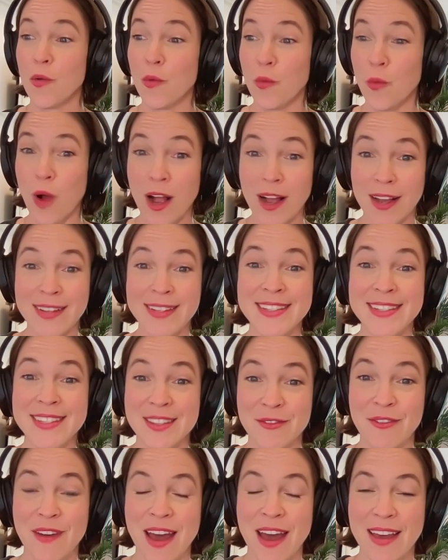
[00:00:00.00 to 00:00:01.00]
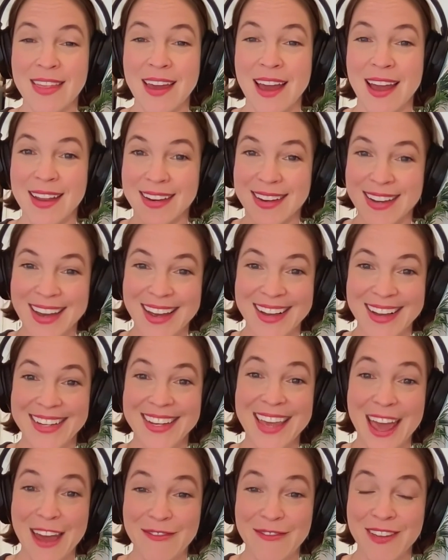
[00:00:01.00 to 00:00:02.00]
was the fact that
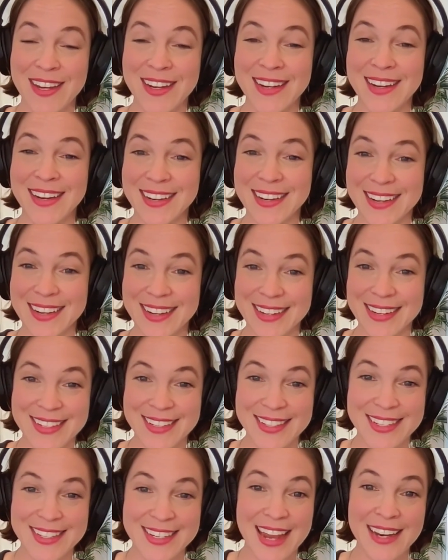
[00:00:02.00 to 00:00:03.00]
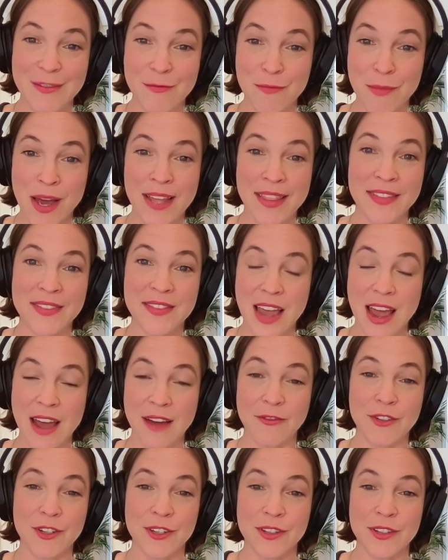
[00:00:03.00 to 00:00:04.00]
Kevin, 10 months
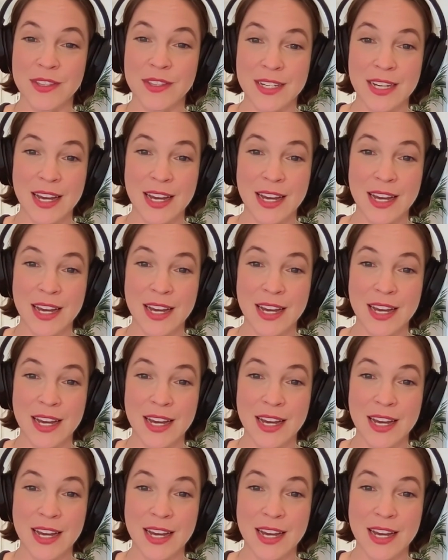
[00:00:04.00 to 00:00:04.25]
after